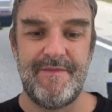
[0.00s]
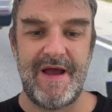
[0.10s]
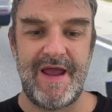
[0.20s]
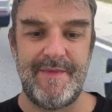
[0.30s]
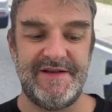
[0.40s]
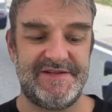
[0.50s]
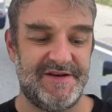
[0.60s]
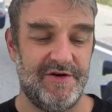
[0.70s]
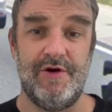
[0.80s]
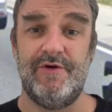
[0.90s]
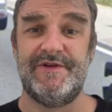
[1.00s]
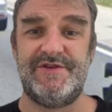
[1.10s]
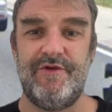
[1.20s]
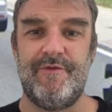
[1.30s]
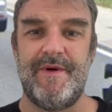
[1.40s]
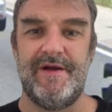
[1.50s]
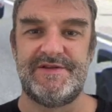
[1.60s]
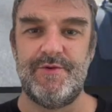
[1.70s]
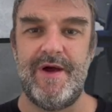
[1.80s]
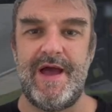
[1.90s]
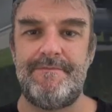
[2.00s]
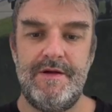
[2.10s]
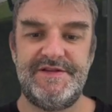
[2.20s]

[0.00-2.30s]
Miami still over 200 miles away.